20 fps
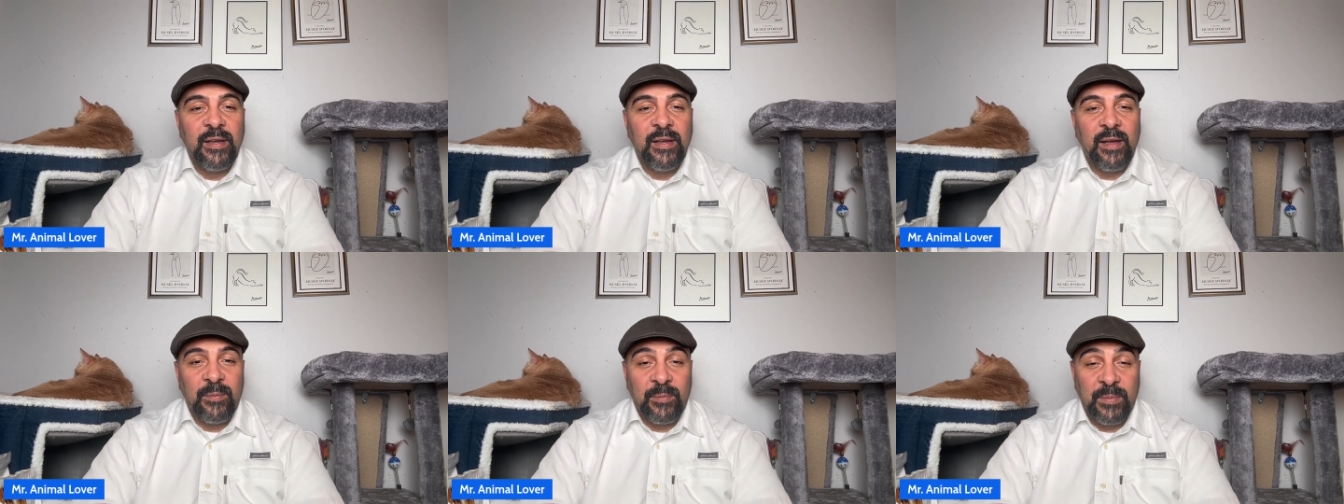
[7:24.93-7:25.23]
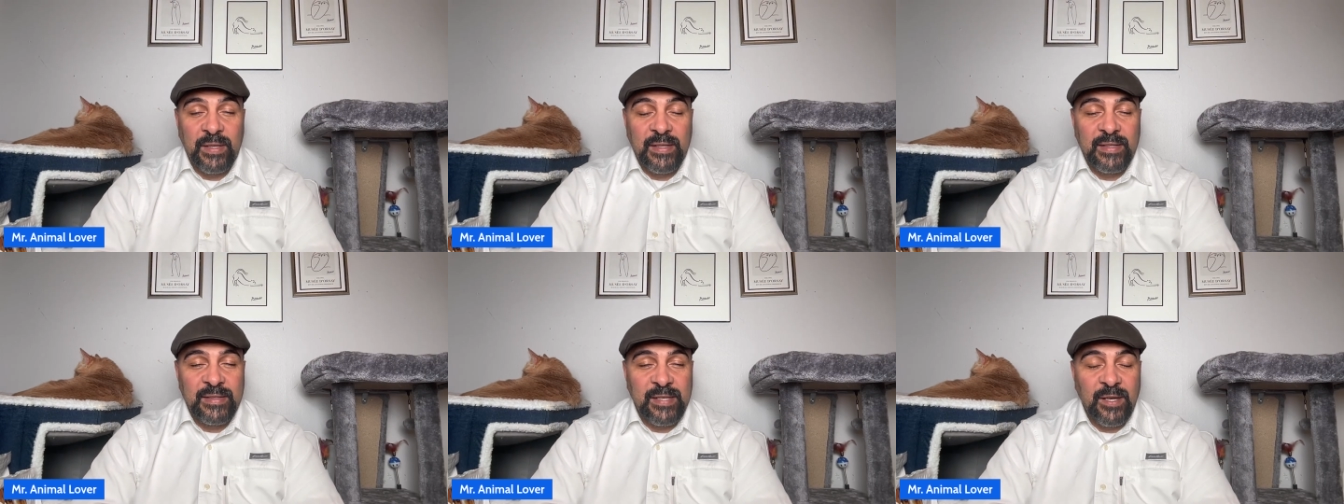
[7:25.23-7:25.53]
I'm
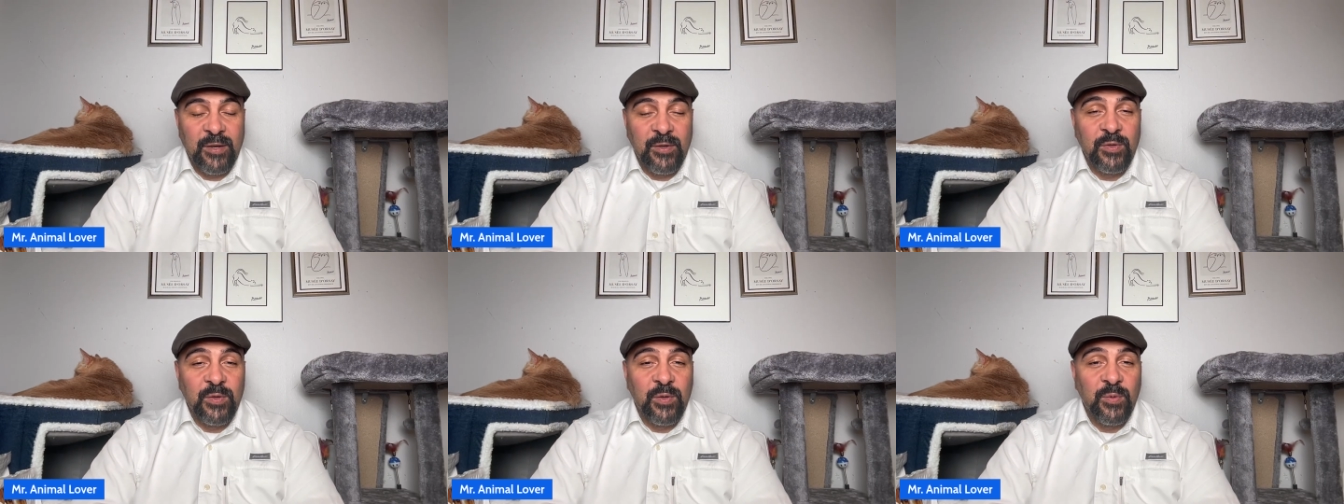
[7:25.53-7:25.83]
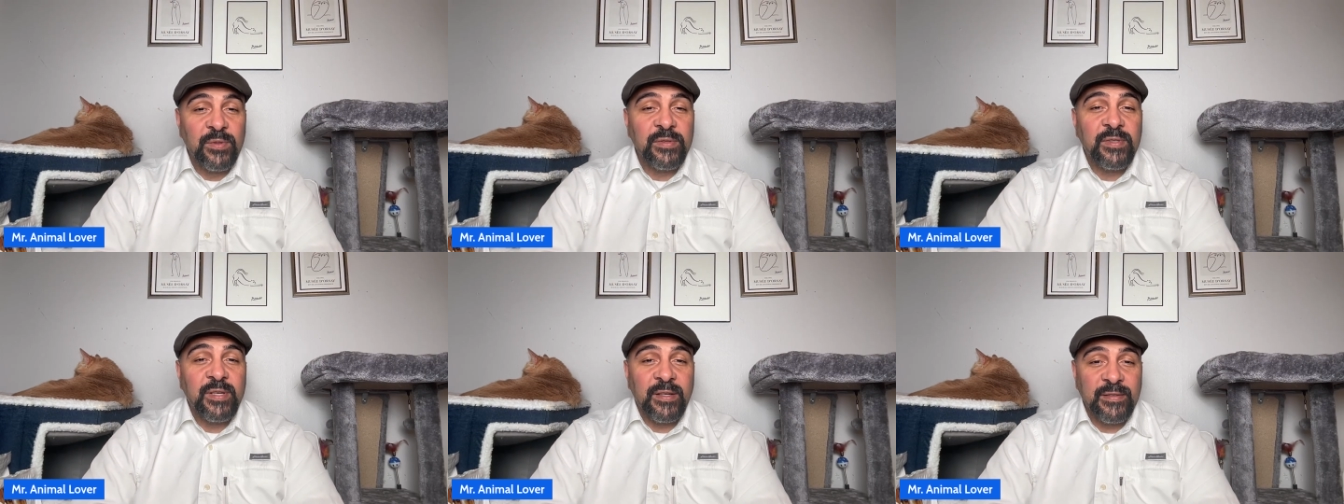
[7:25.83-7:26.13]
going to tell you,
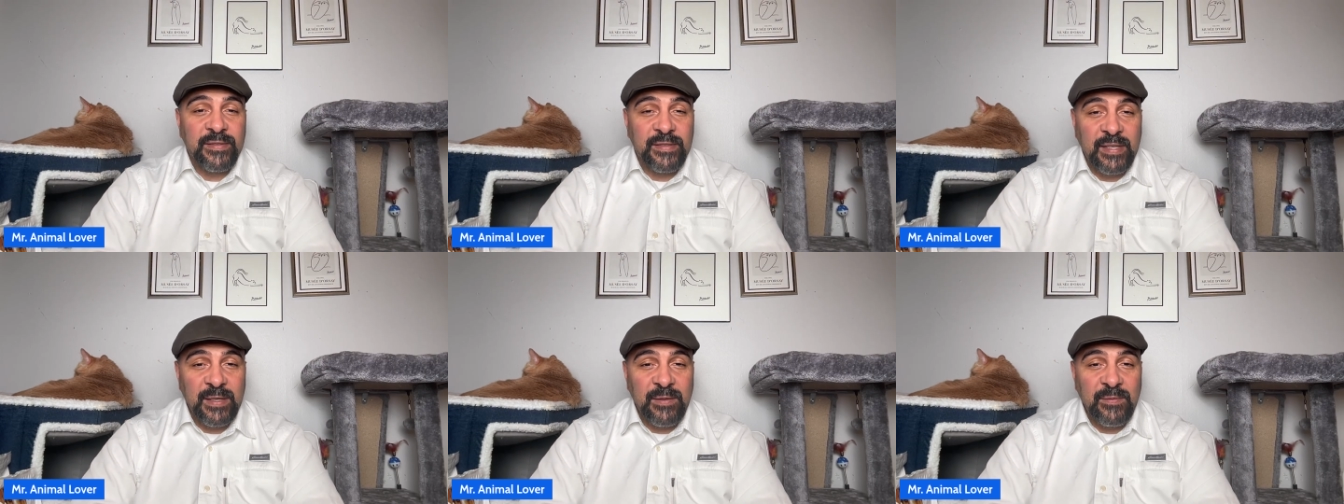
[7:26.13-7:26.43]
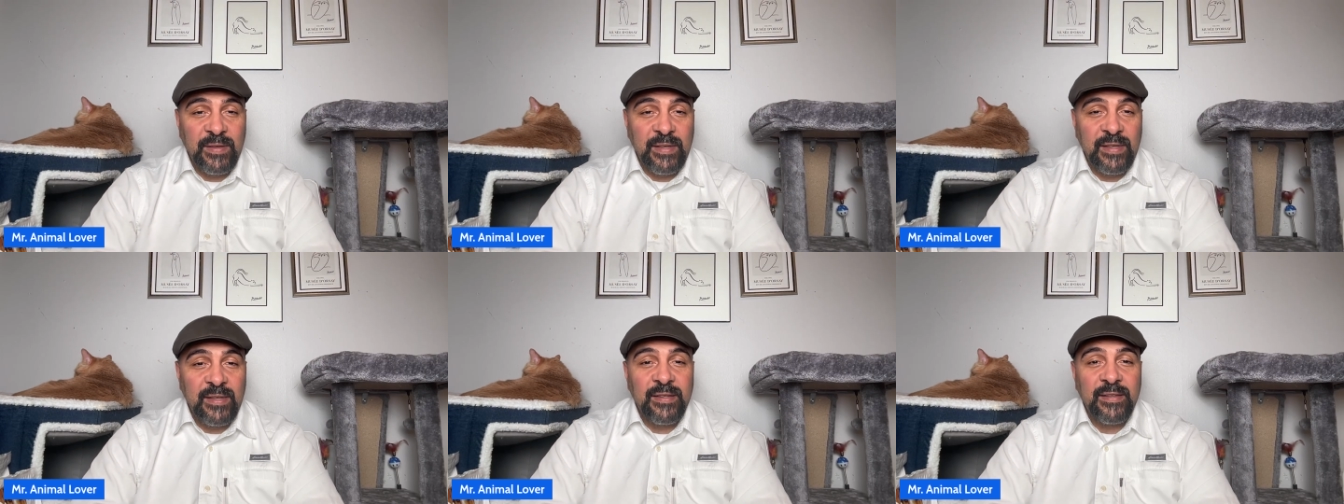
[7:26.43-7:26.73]
it was on
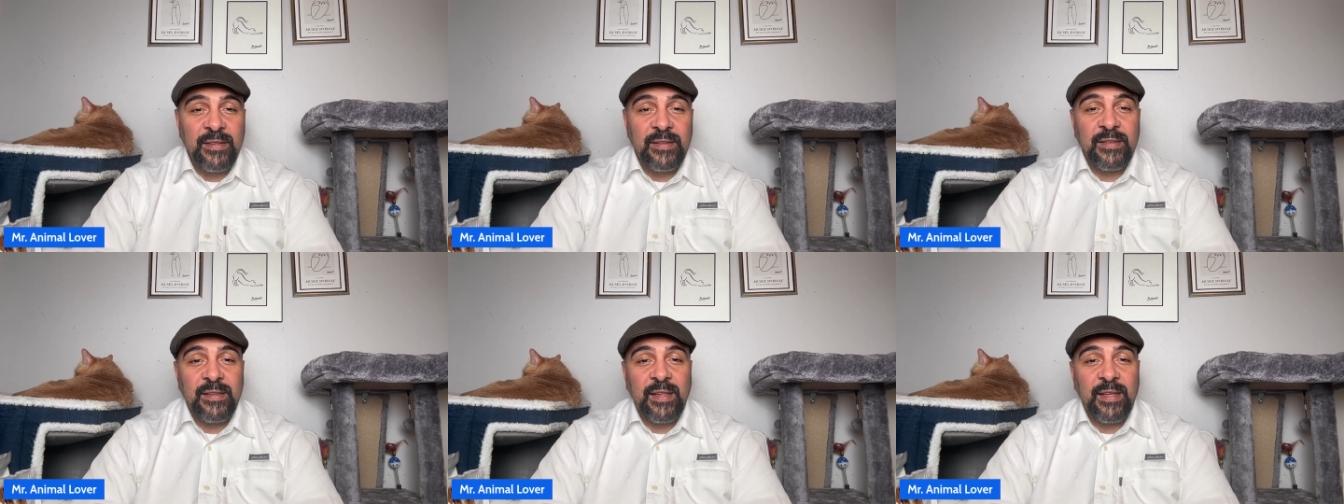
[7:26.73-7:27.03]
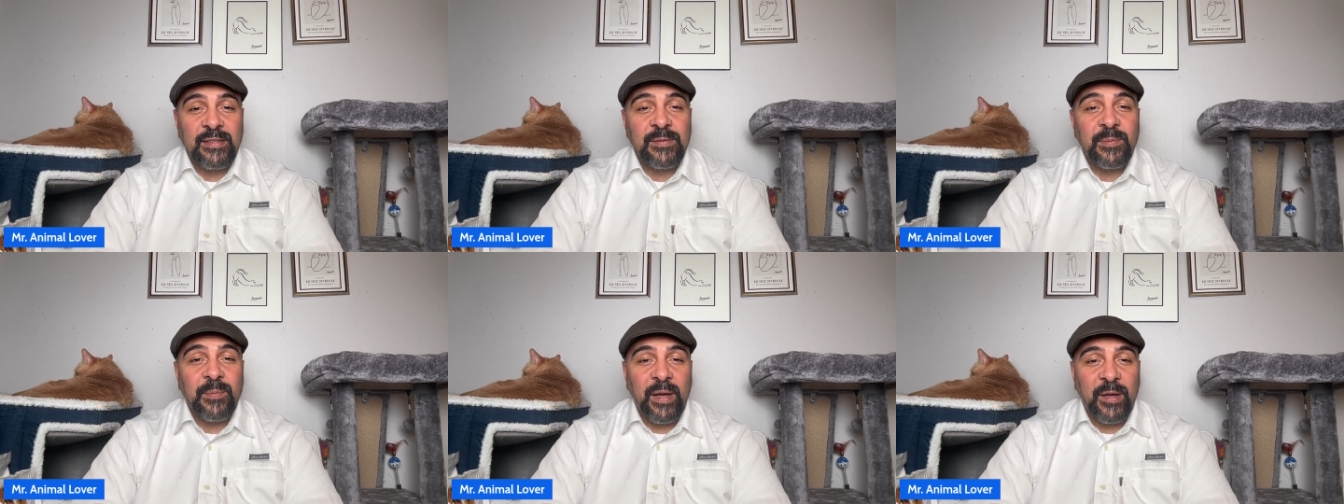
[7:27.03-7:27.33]
TV.
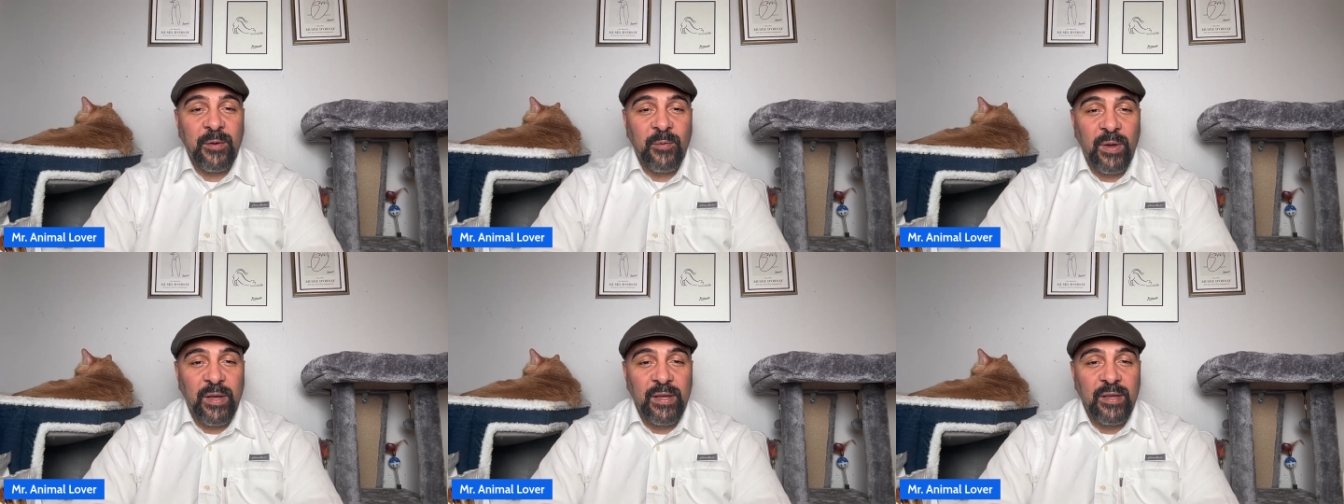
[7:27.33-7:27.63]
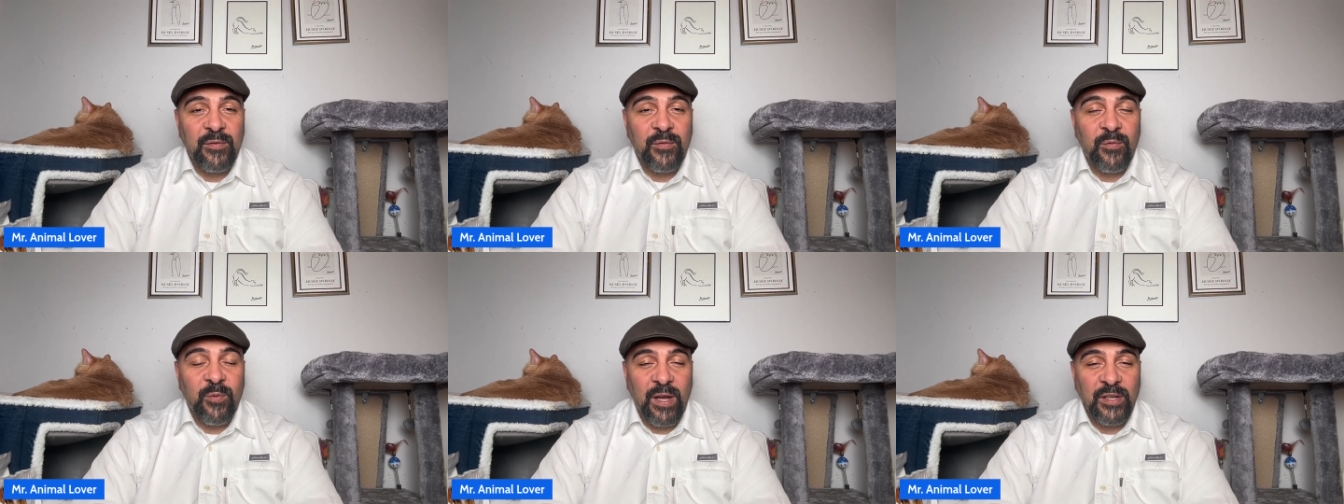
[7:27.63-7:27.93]
That's my way
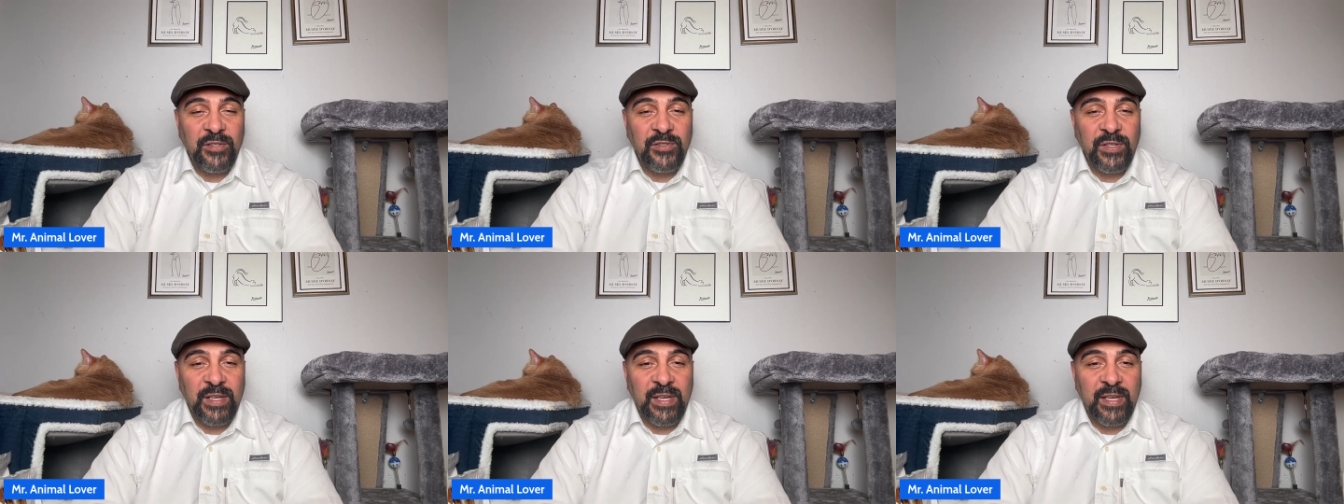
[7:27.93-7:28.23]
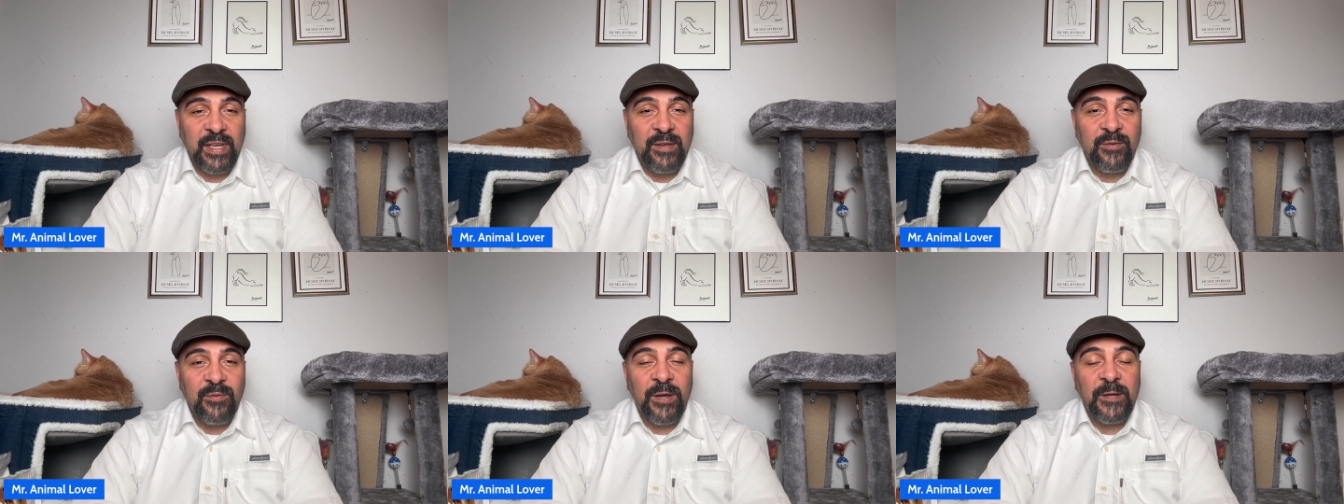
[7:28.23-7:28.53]
of watching
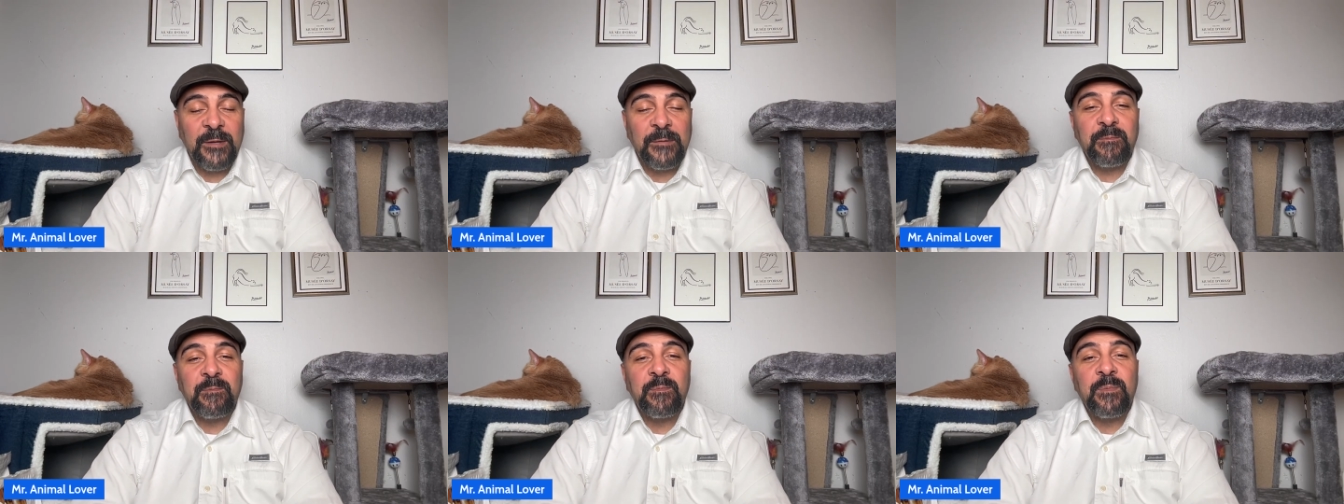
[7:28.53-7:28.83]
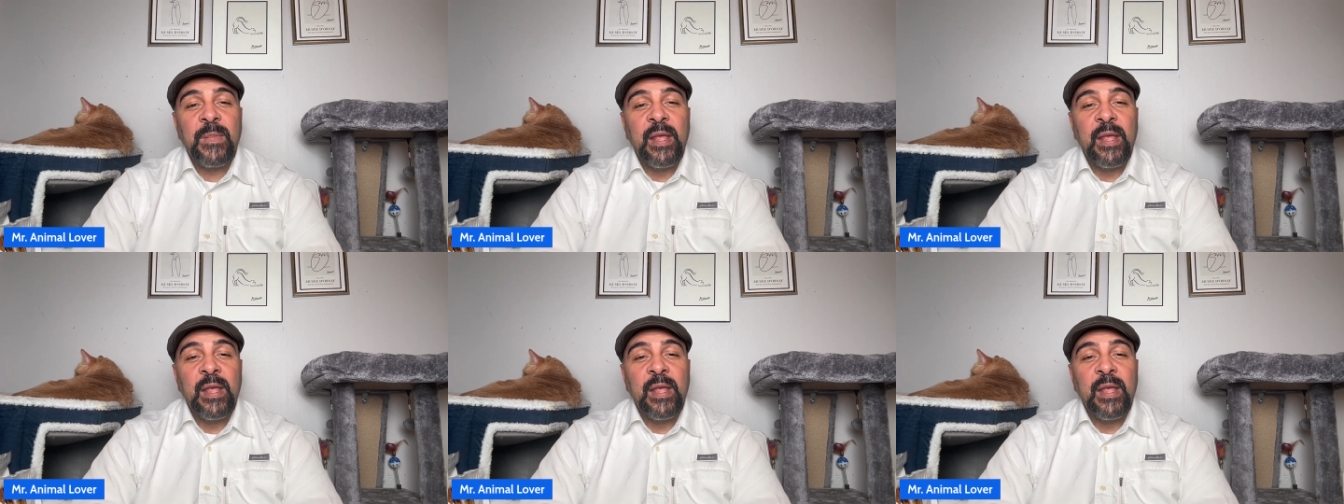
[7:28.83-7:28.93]
it, right?